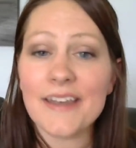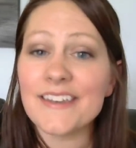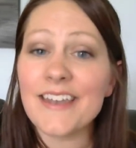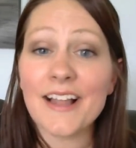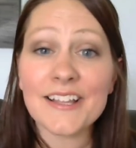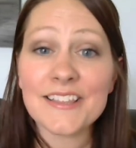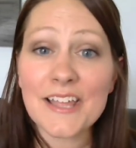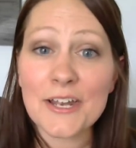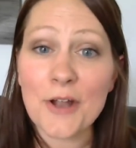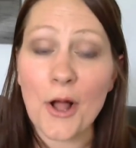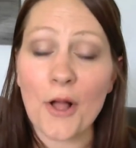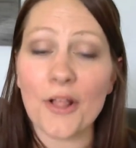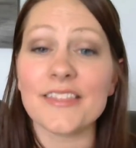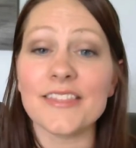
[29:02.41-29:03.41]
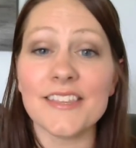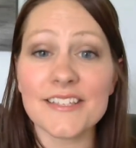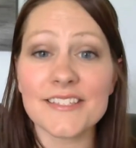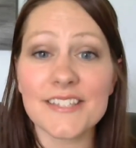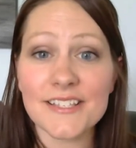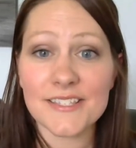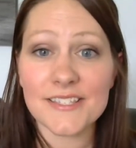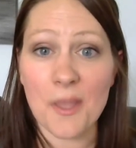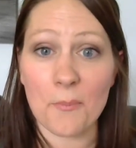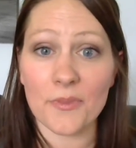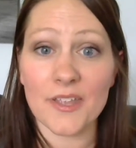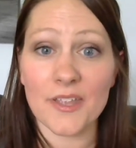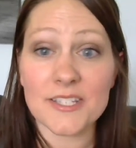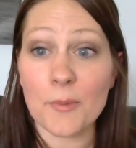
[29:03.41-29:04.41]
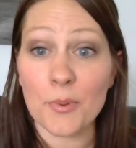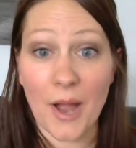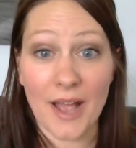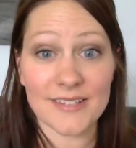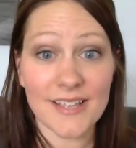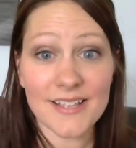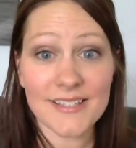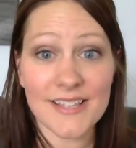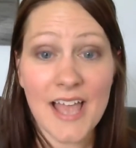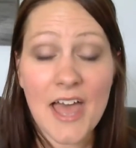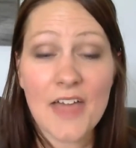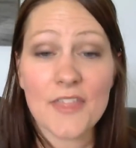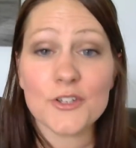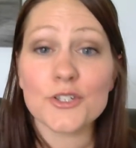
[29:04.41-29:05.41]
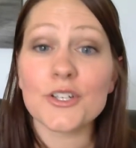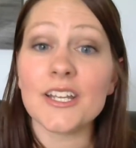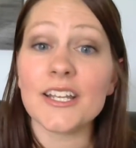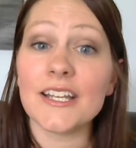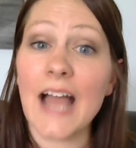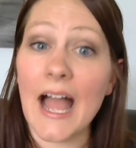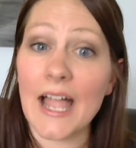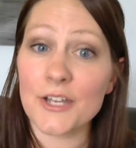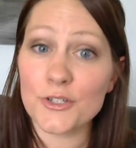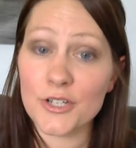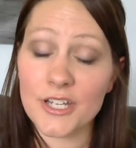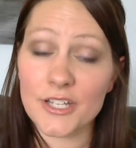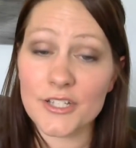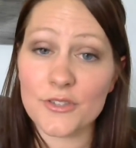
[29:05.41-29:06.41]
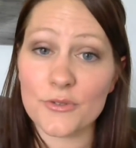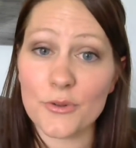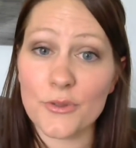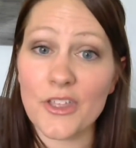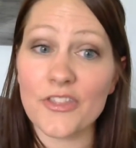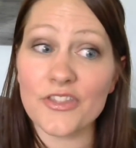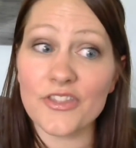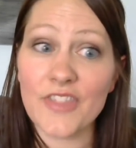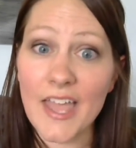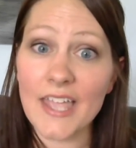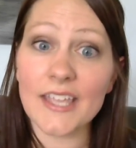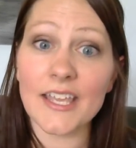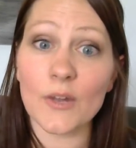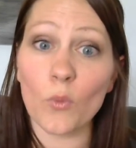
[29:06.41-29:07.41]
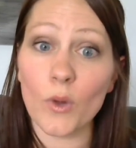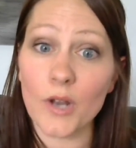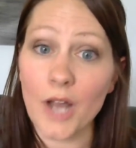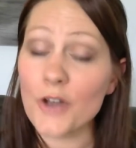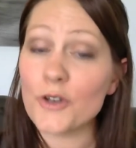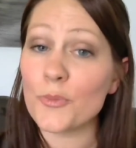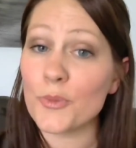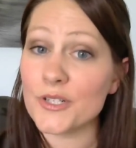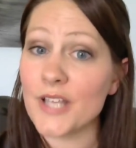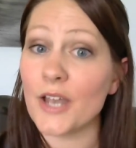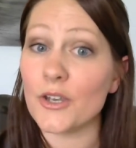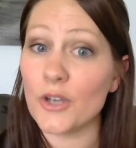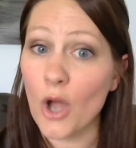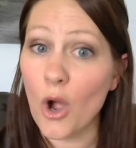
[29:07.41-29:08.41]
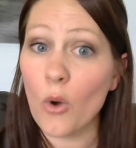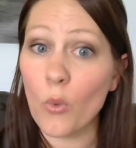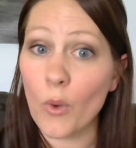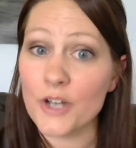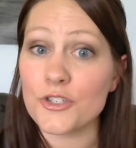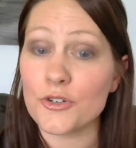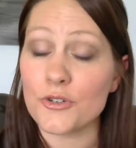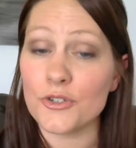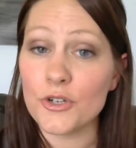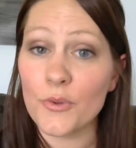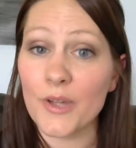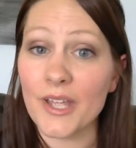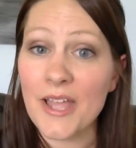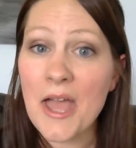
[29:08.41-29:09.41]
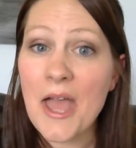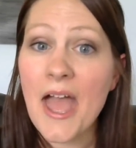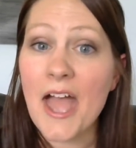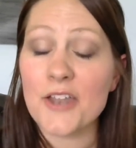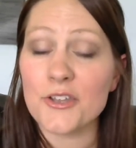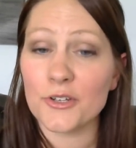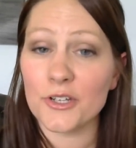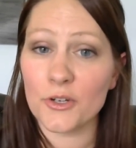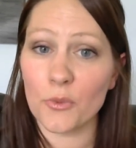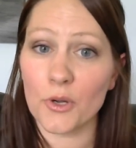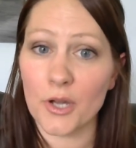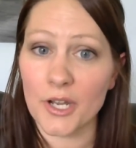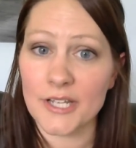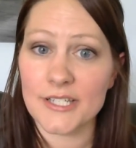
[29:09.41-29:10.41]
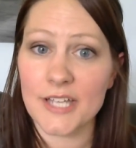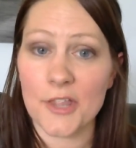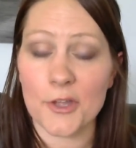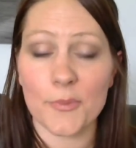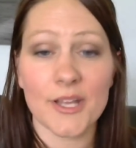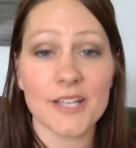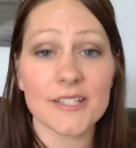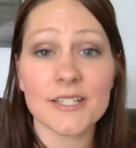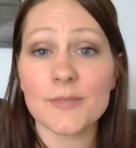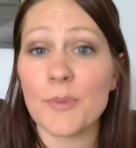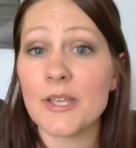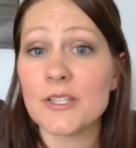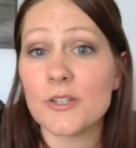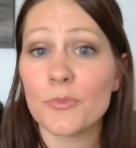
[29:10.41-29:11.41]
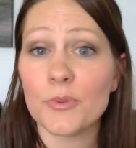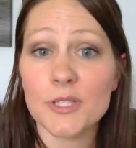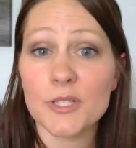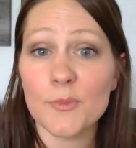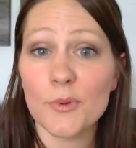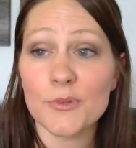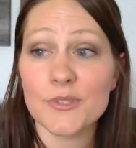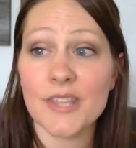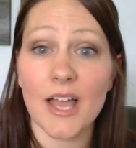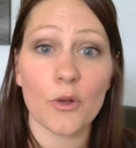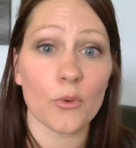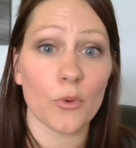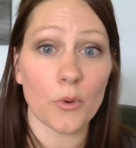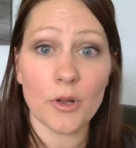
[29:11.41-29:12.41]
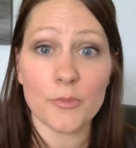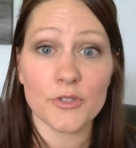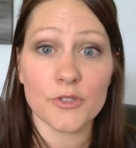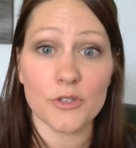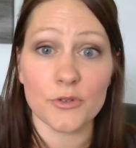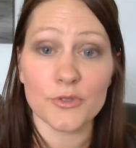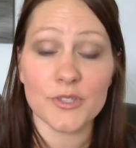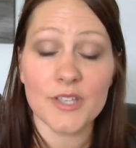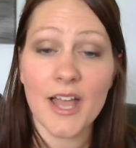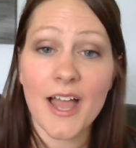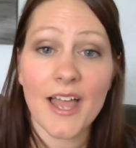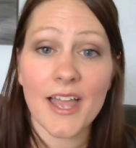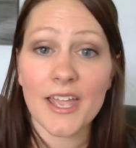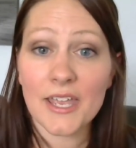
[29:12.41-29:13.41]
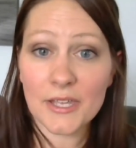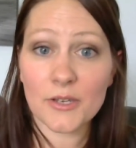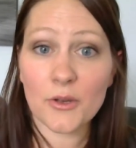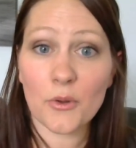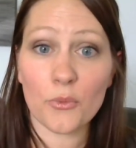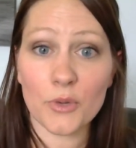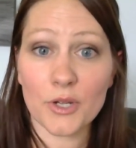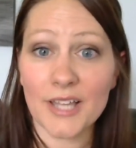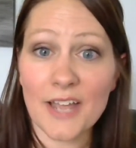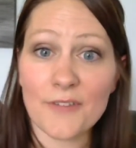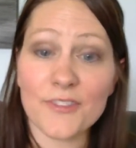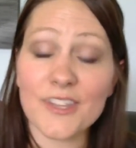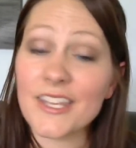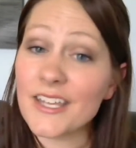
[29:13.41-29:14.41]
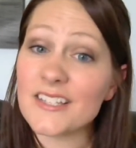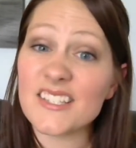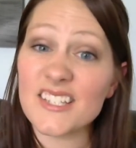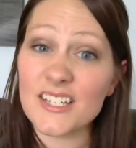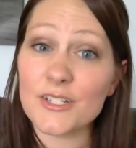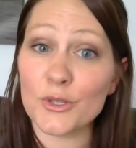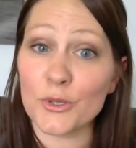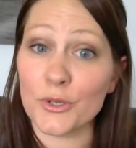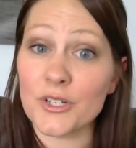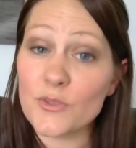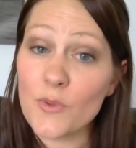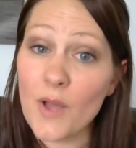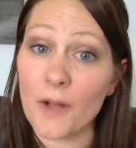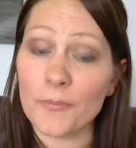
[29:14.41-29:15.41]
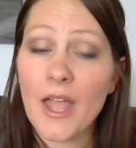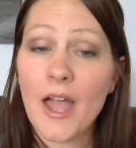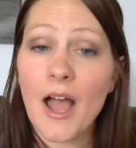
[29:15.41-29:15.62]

Not like that at all. This is some, it's a process that you're gonna guide your kids through that they can 100% know what you're doing and you're gonna work on it together because it's based on principles that grown-ups use in real life that kids need to learn as well.